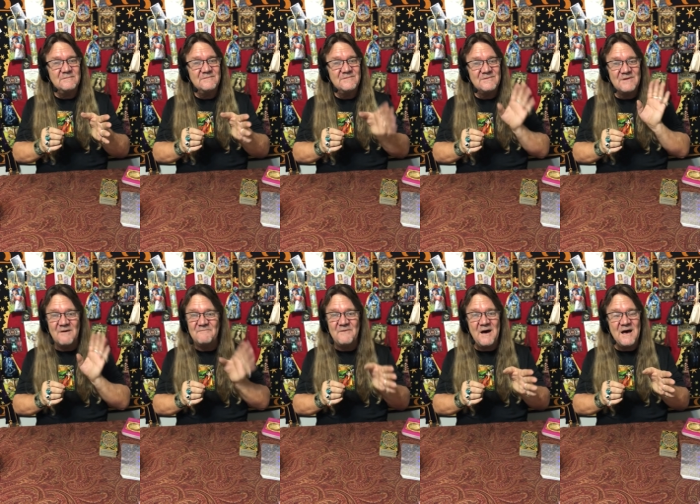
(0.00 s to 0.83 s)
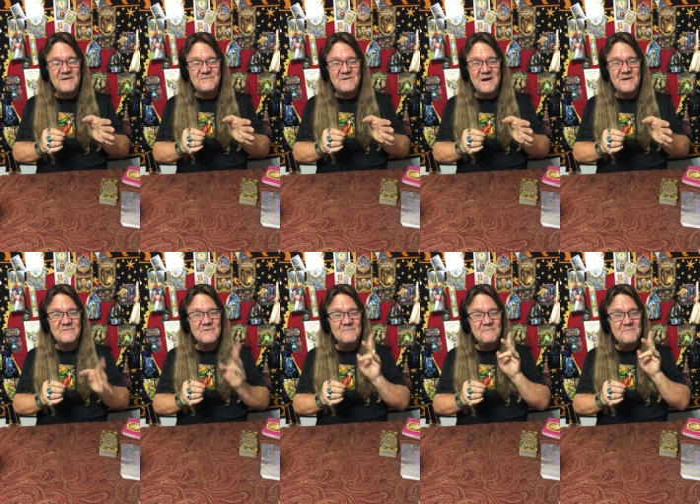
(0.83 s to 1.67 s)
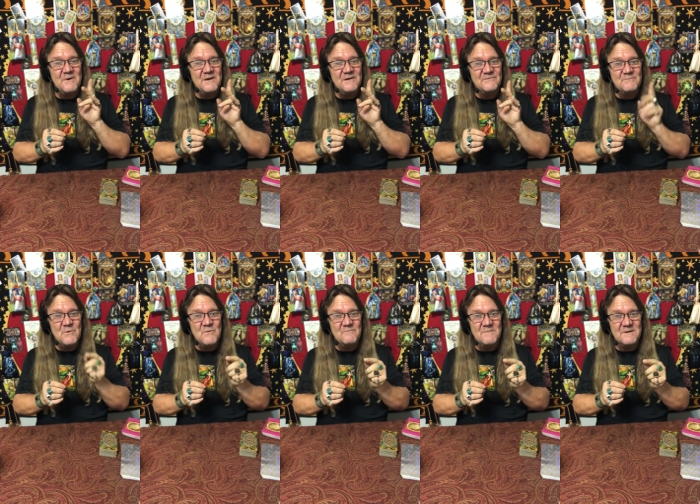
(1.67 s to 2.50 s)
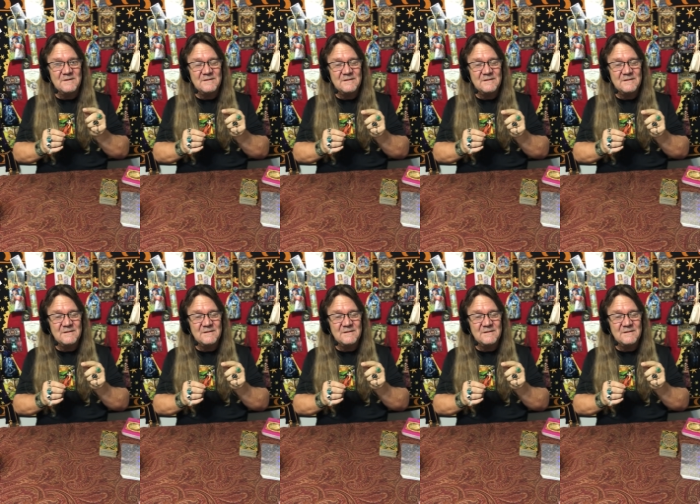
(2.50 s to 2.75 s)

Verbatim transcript: It's not fast, Cancer, but it's movement.